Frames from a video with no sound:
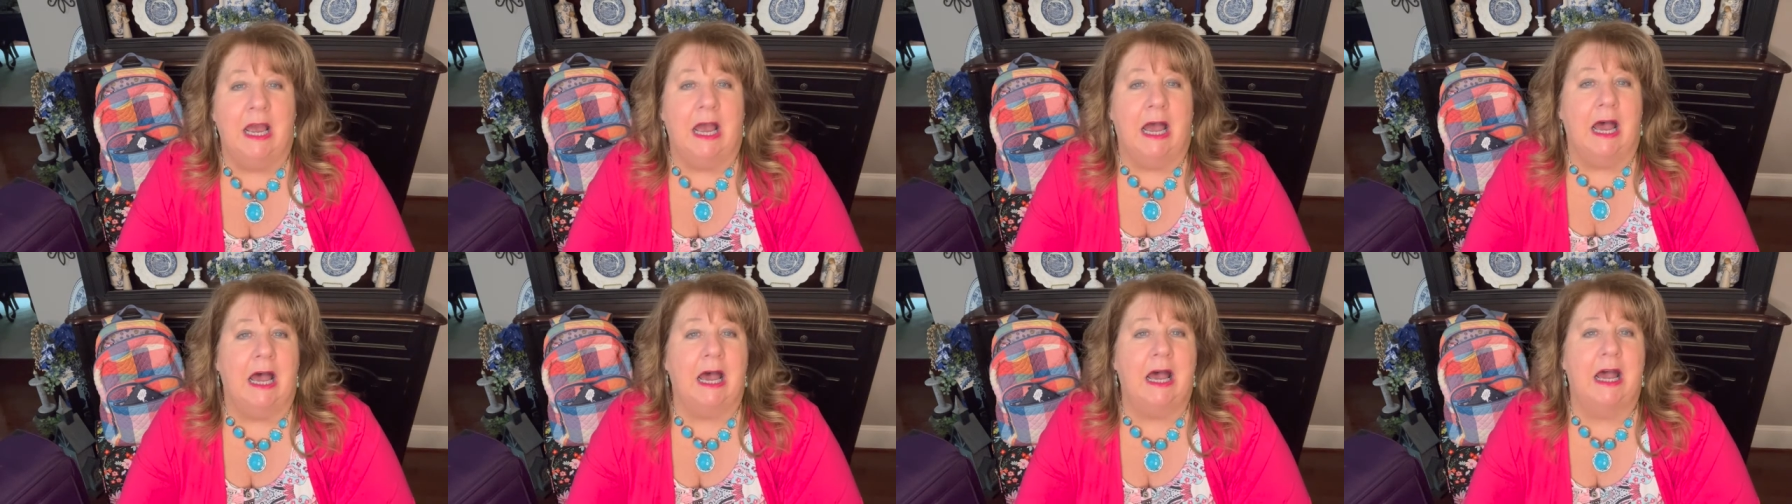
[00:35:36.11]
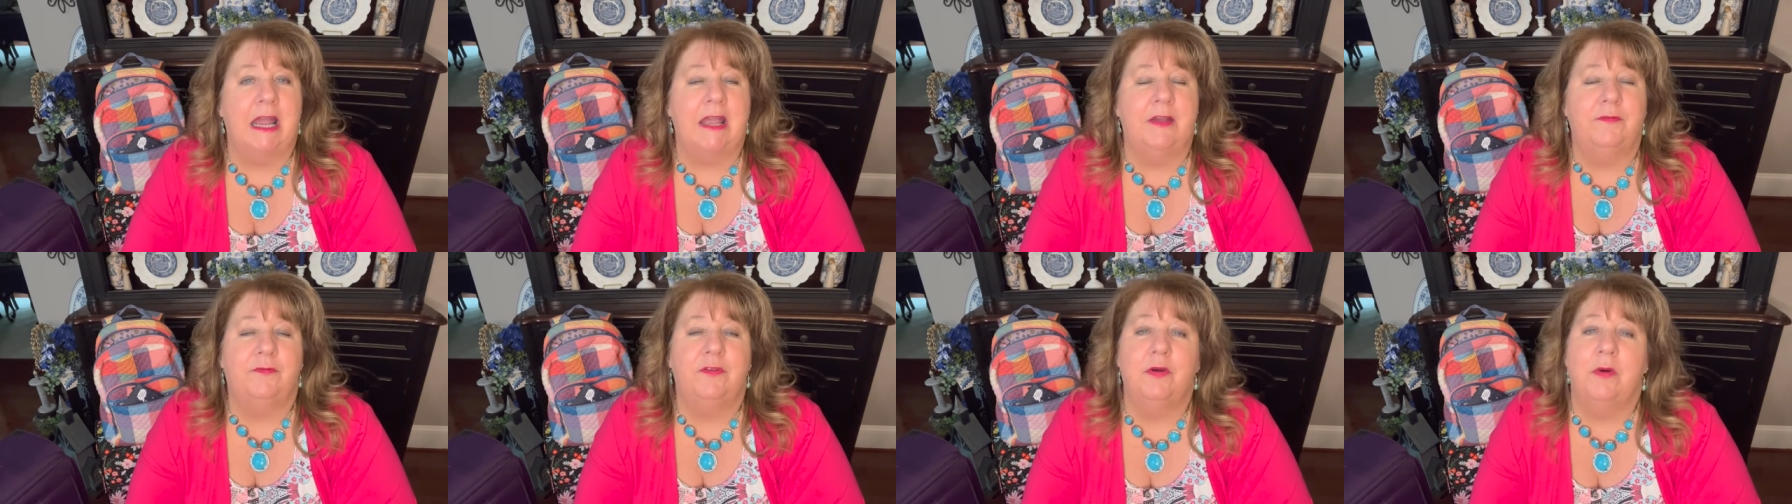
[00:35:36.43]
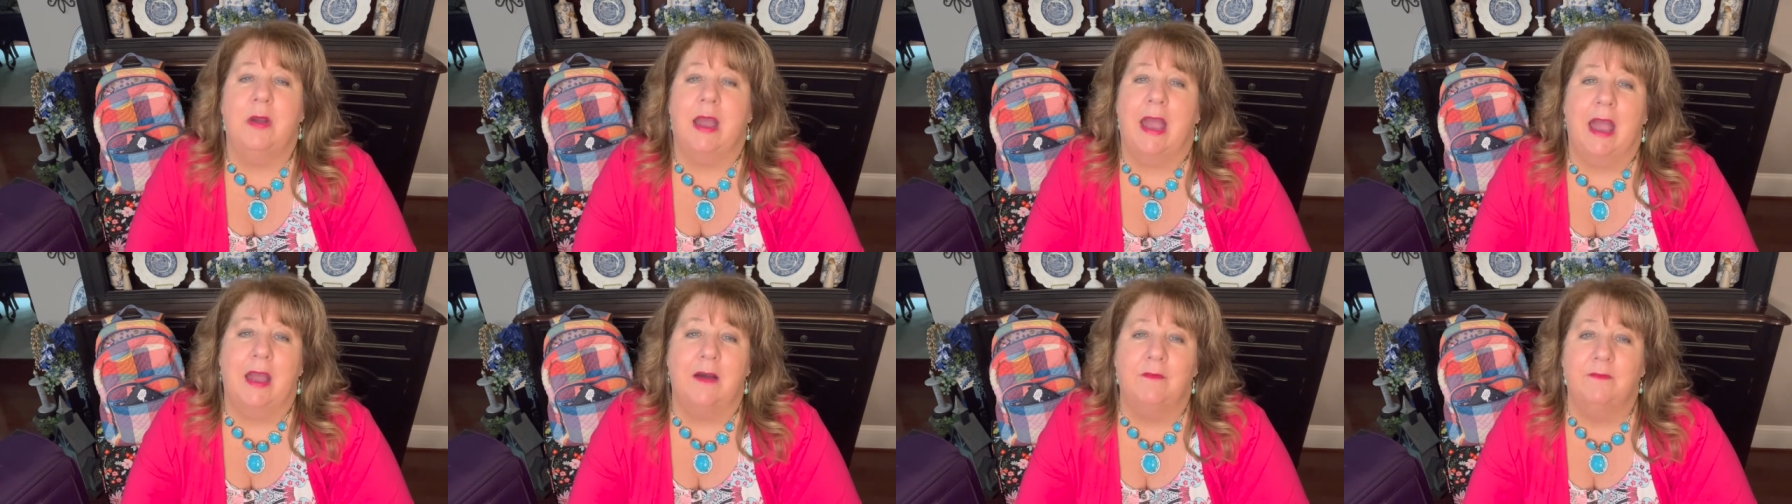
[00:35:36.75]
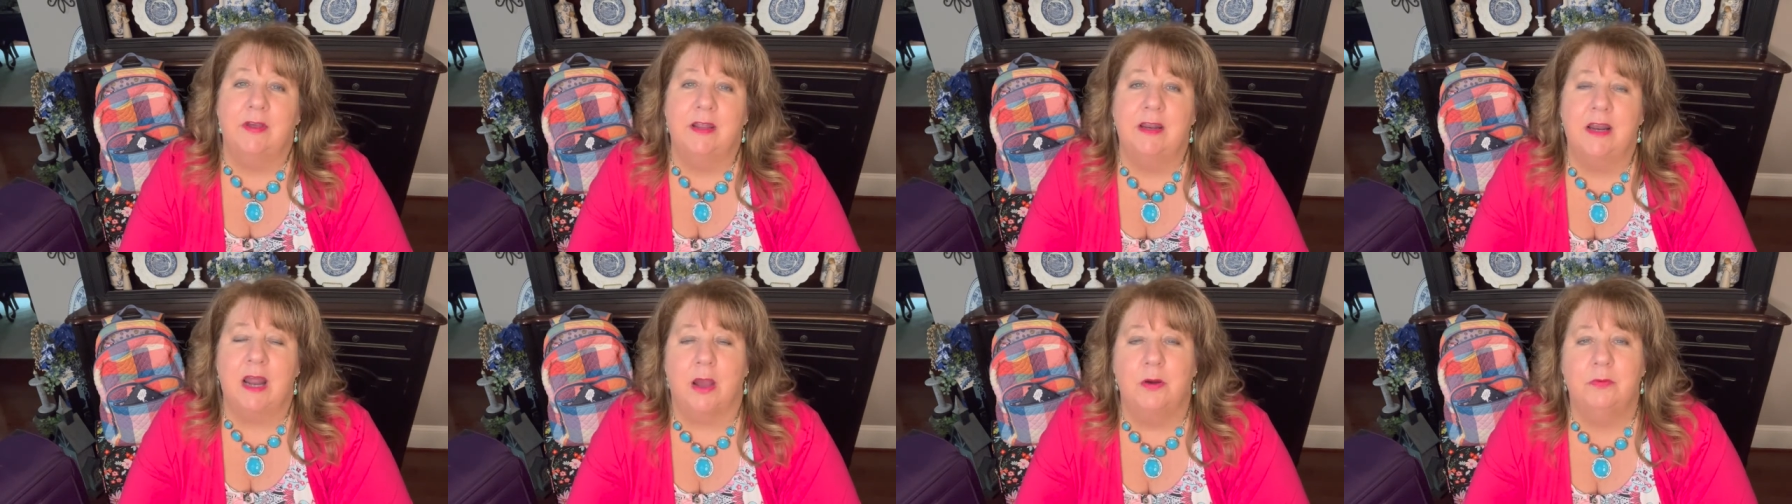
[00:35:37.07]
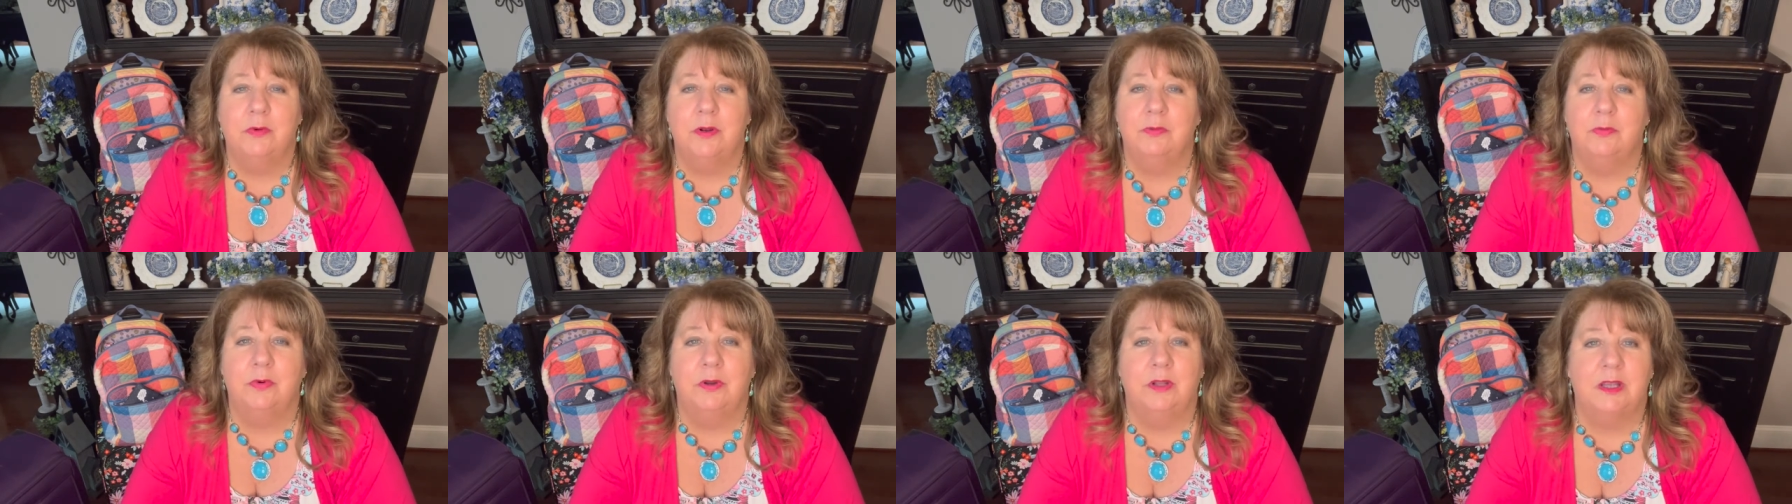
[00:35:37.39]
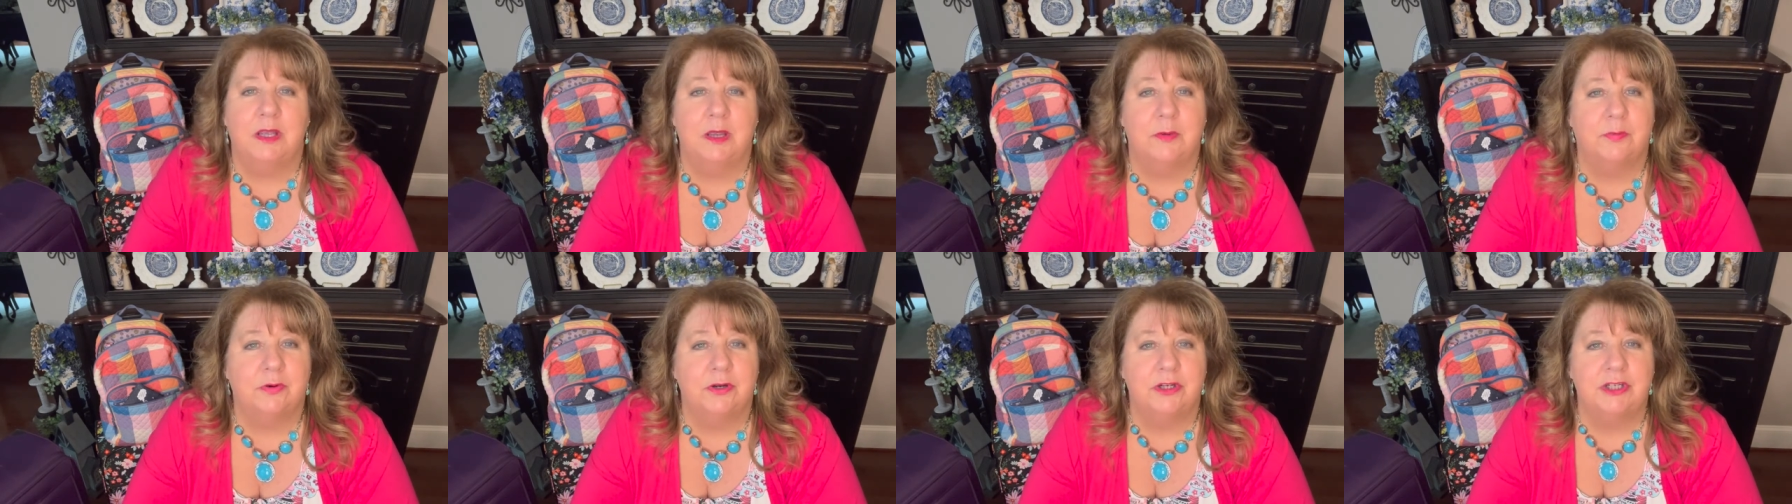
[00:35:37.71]
Uh, if you haven't, I would
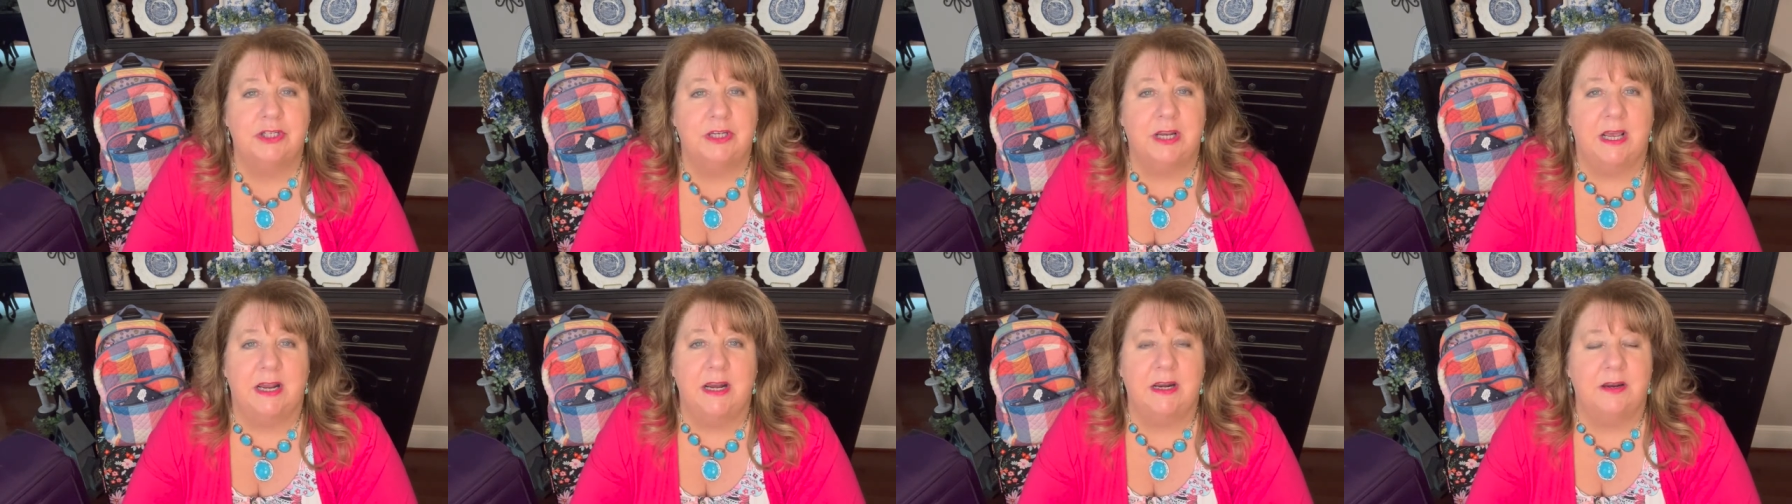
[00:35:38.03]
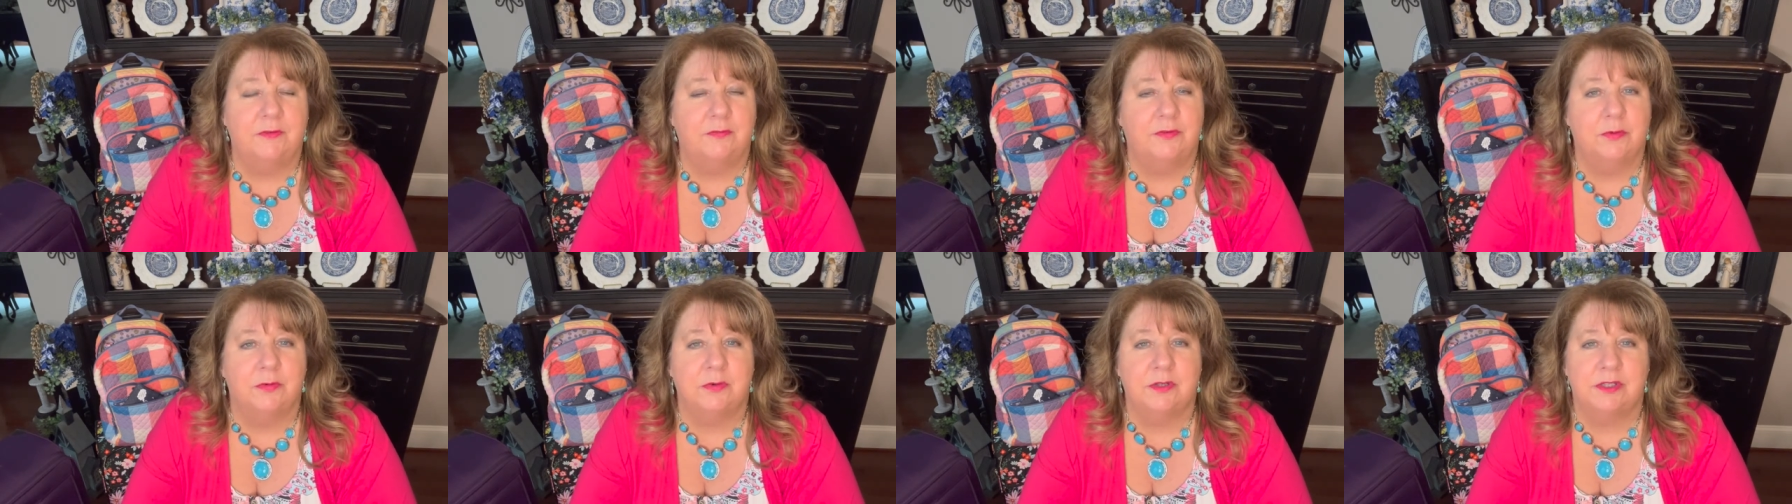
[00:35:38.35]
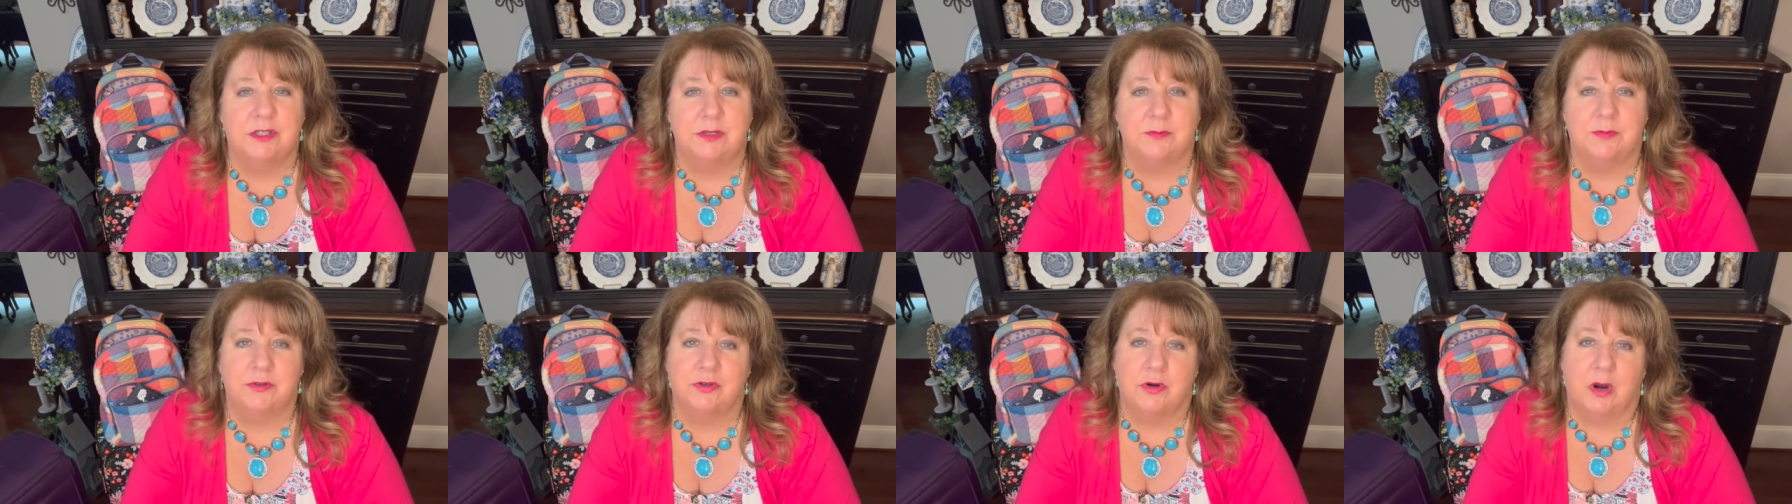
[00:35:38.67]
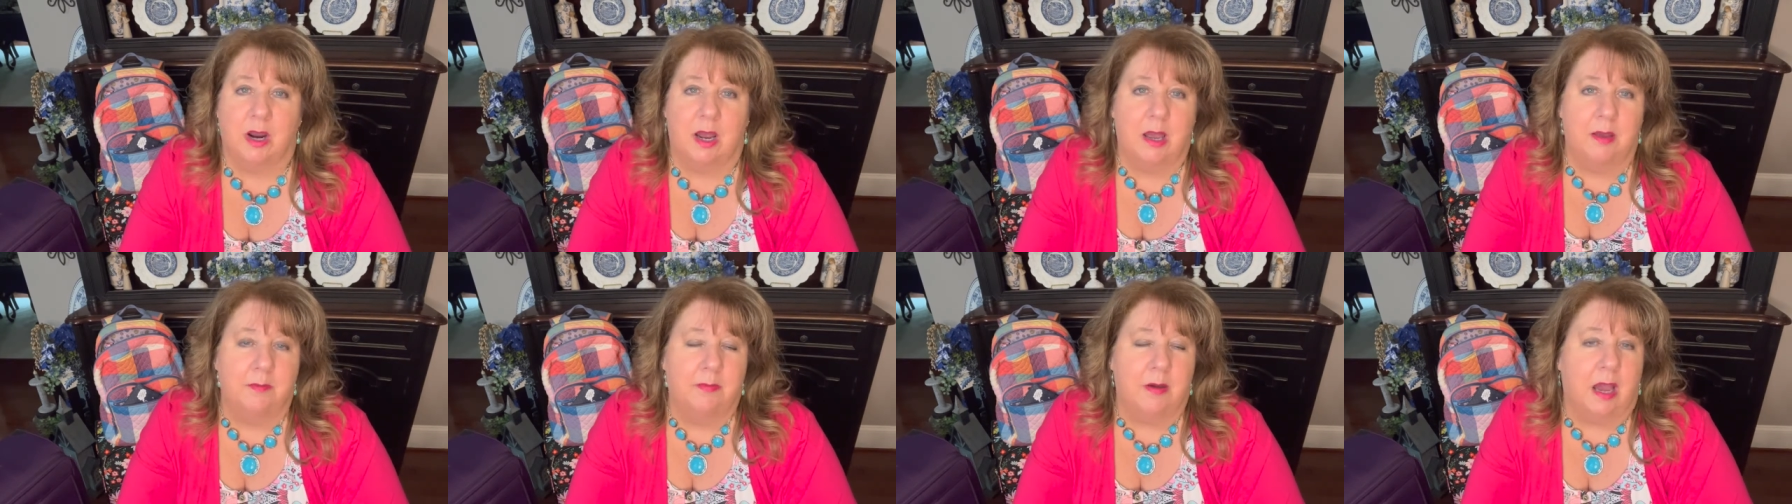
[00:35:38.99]
really appreciate it if you would subscribe